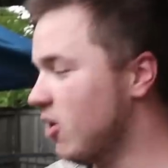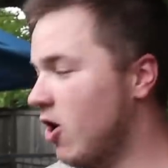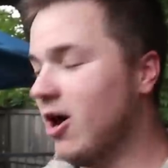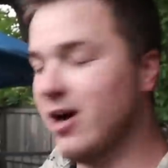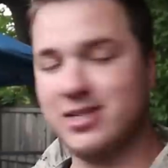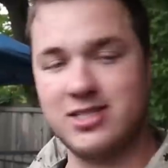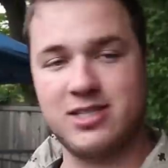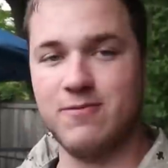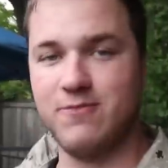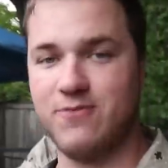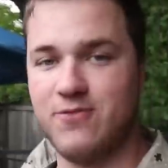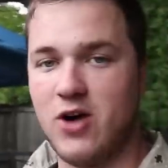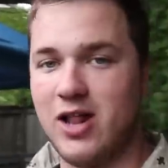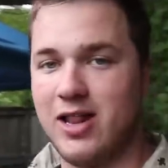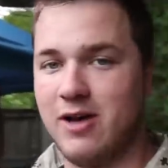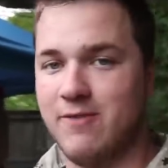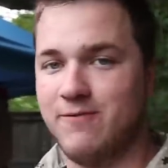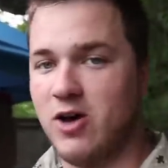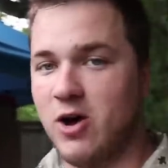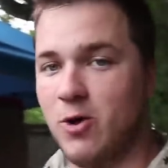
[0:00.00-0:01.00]
awesome
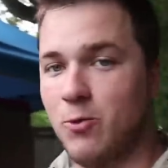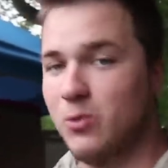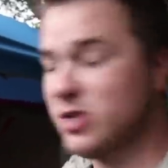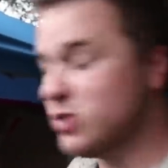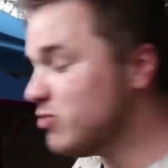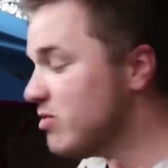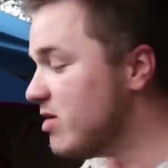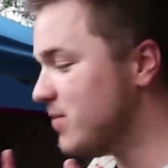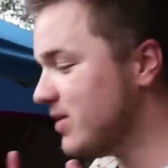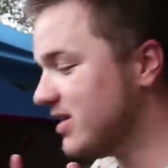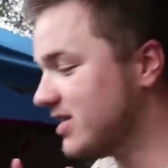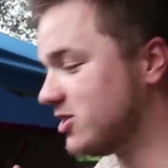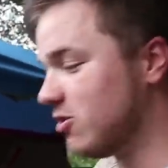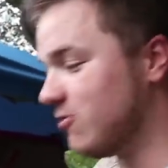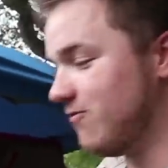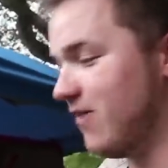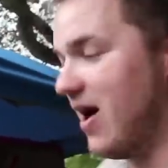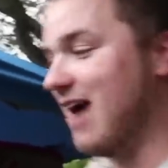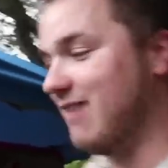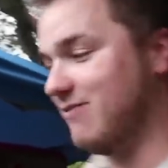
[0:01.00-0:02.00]
Fallout vault, which we've been
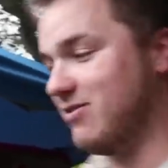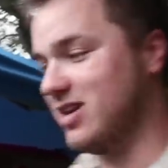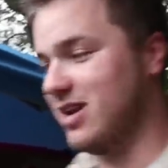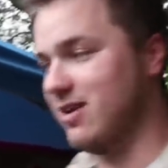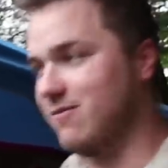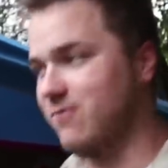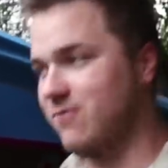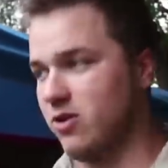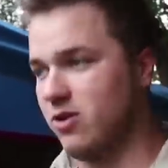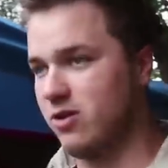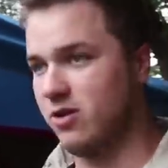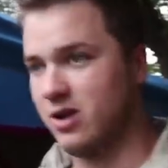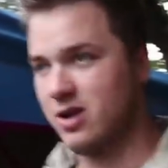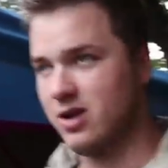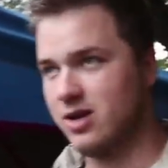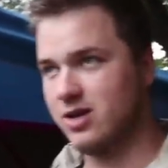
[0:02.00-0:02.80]
surviving in for,